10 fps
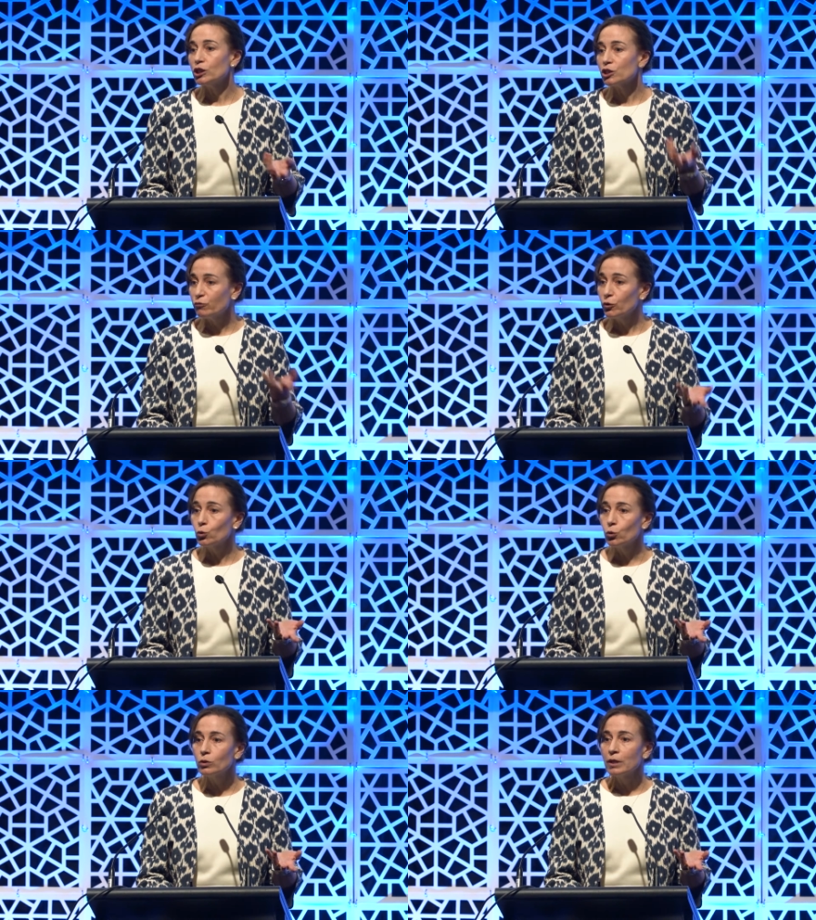It's
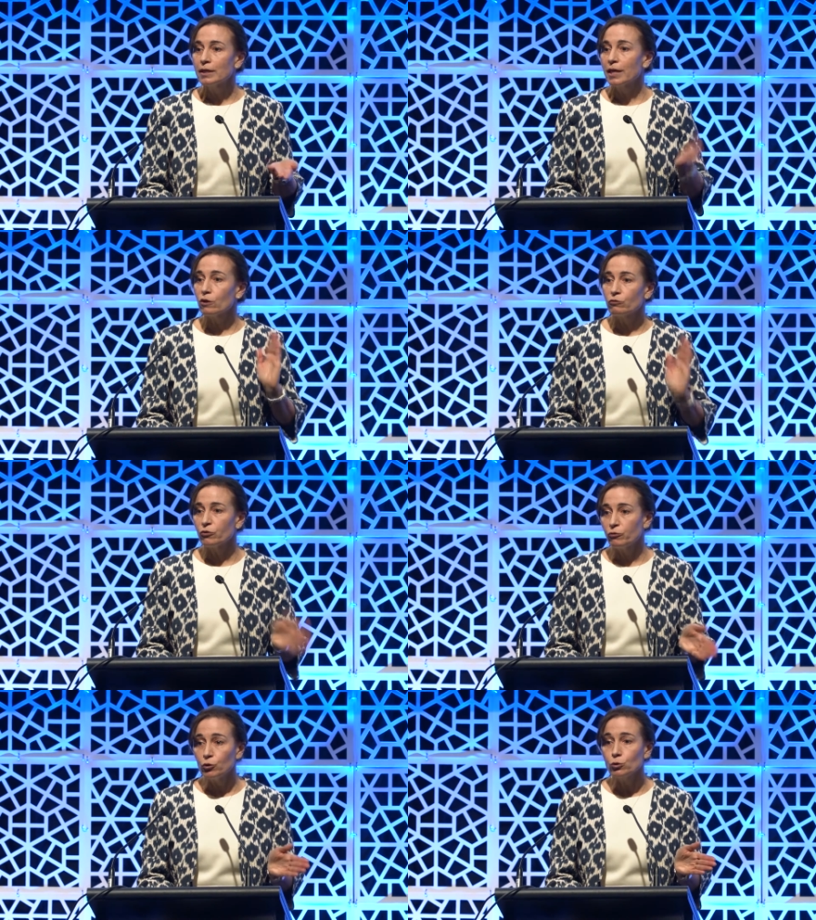fuel. Cut off the
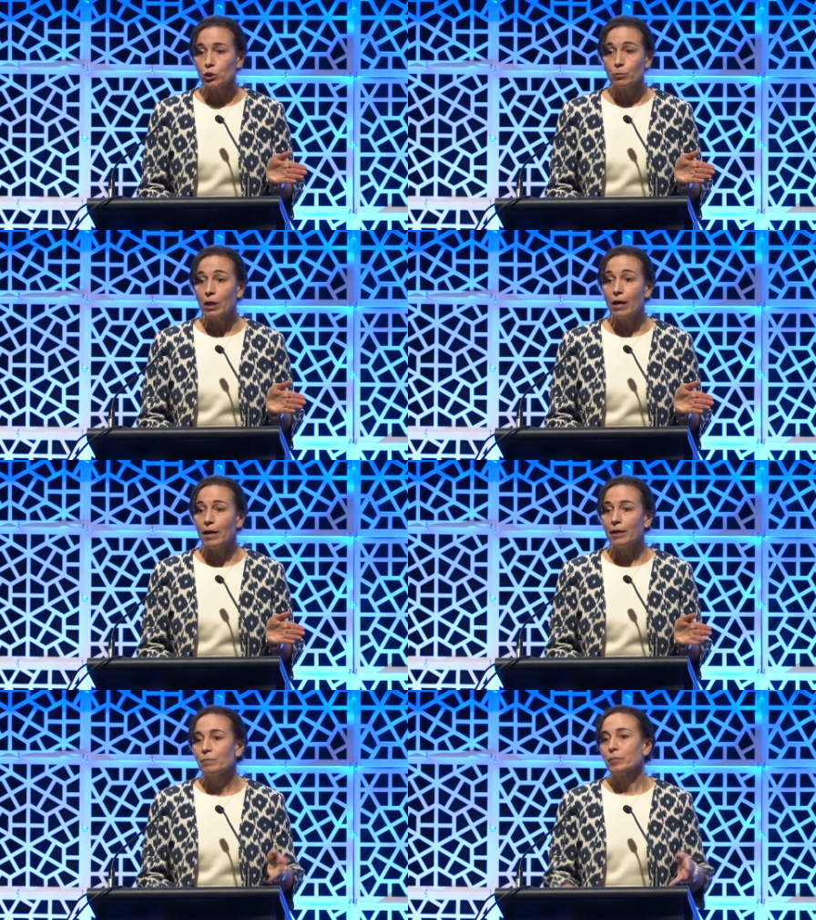fuel
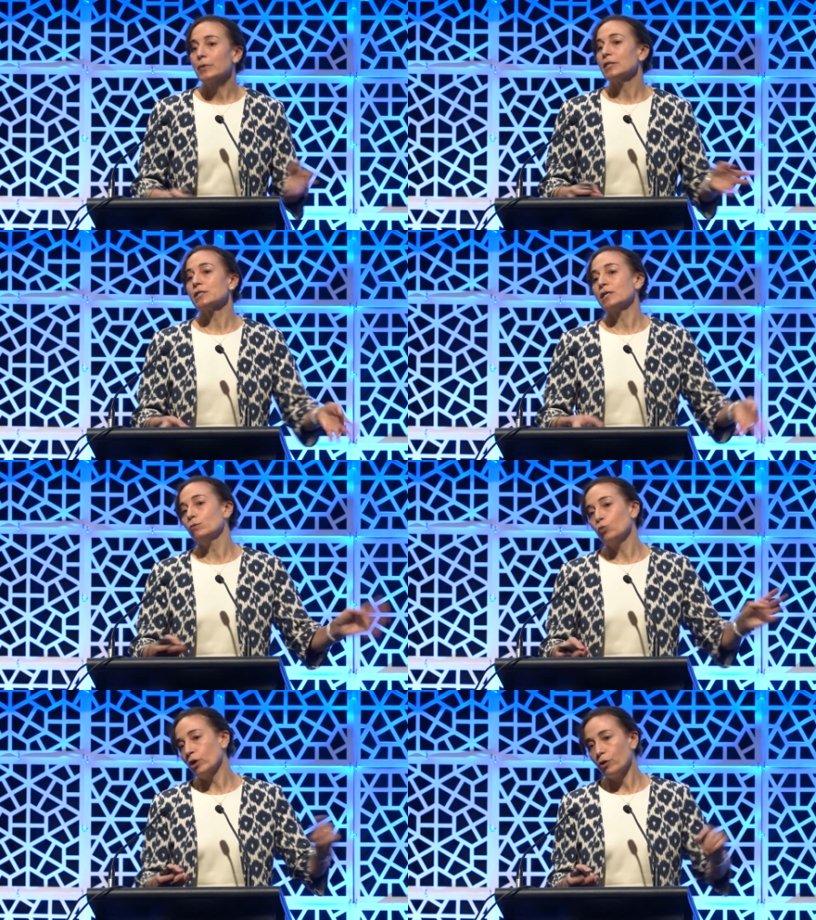supply, the skin
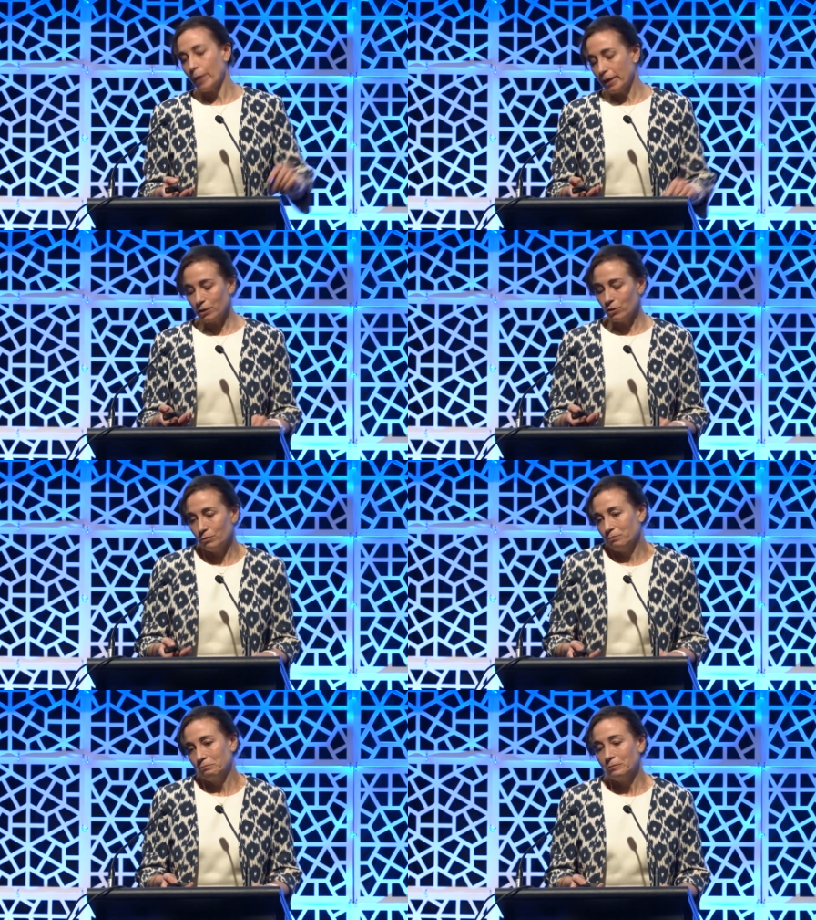will go back to
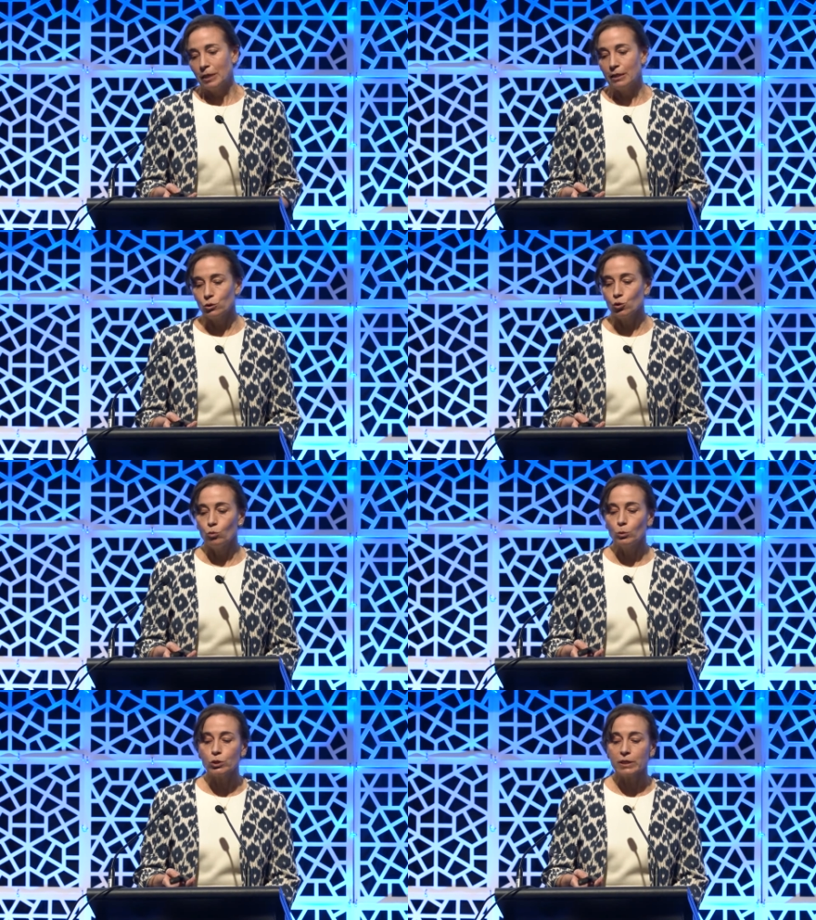its
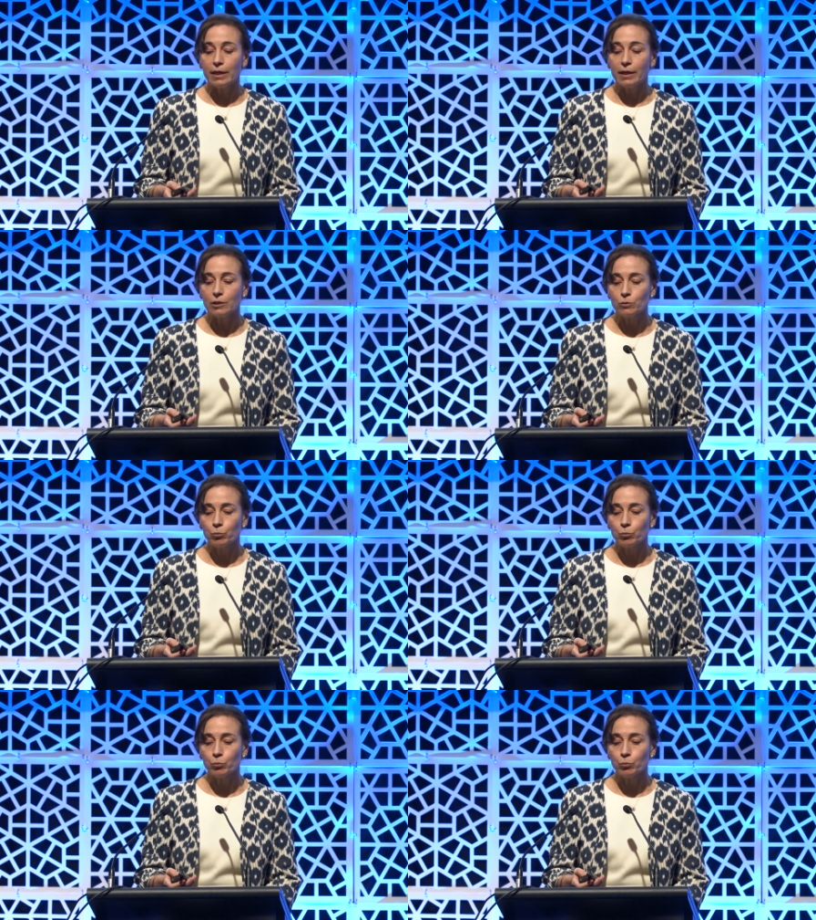normal state.